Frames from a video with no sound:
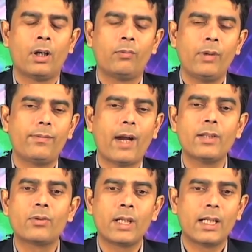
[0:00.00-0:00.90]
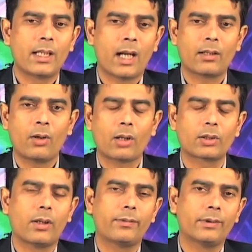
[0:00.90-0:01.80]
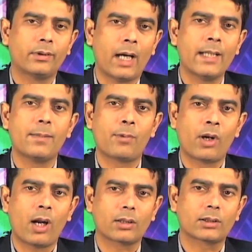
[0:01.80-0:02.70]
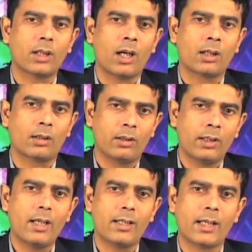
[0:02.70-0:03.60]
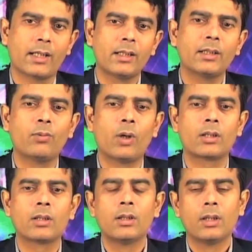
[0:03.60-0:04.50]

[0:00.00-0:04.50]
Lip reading: We find today that lots of IT products are really connecting the world.